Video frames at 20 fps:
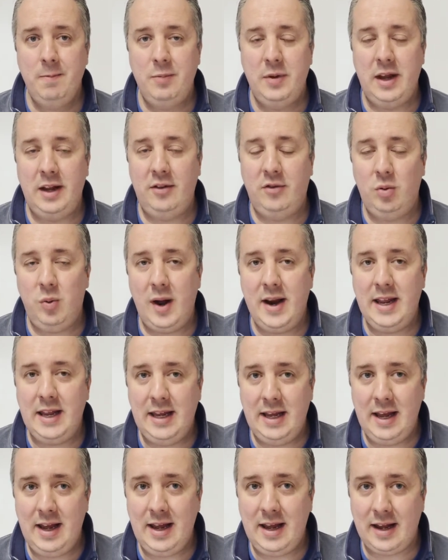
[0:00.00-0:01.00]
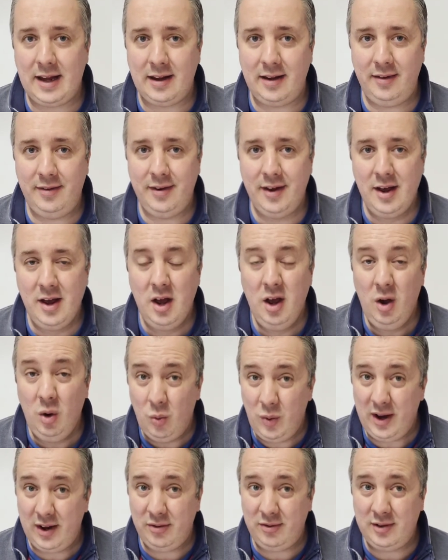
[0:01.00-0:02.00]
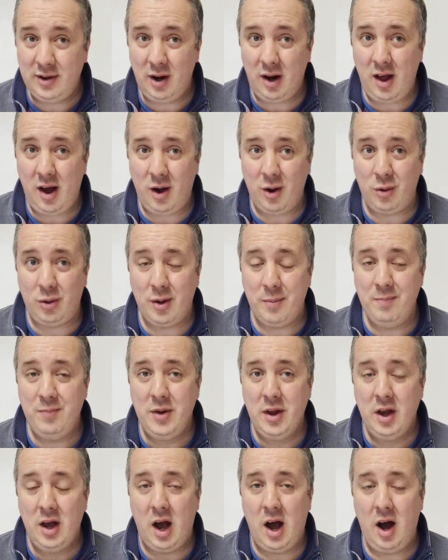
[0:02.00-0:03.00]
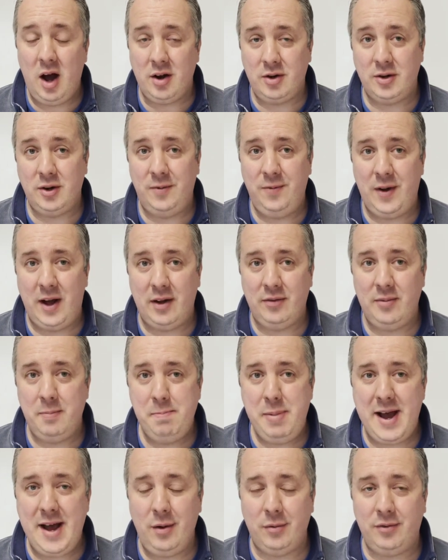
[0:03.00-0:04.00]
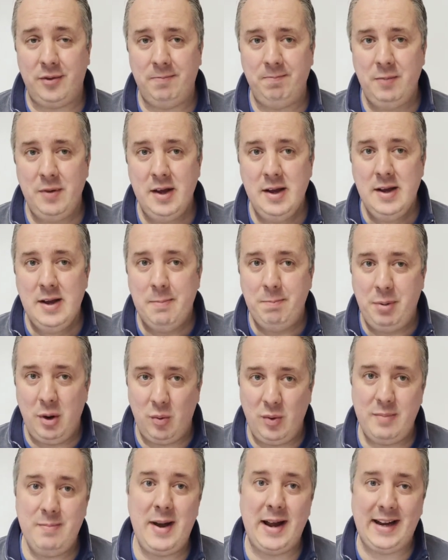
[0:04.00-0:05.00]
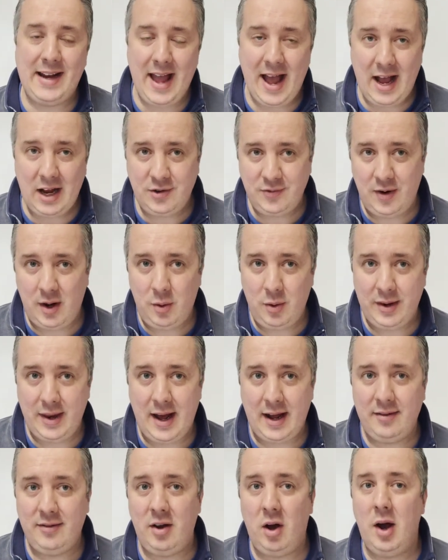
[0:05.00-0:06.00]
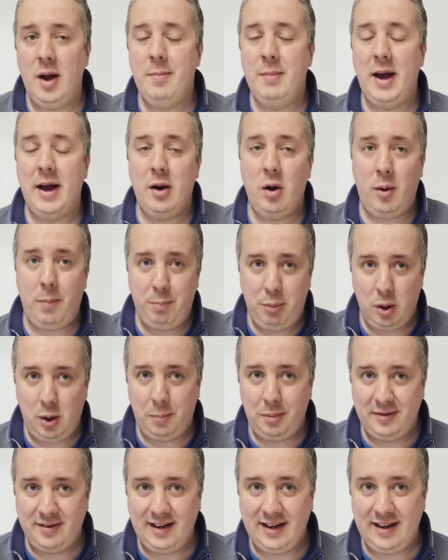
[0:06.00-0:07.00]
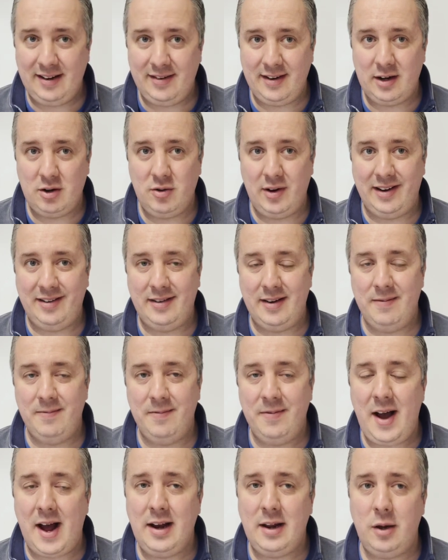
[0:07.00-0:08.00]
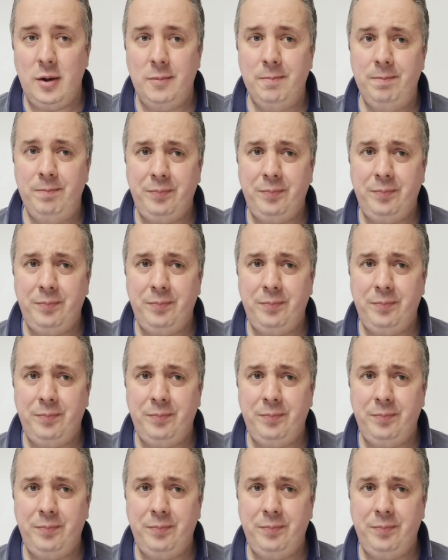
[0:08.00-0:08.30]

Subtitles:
in 20 years, we'll still owe them £100,000. But we've made cash flow on that time and our property is increased in value.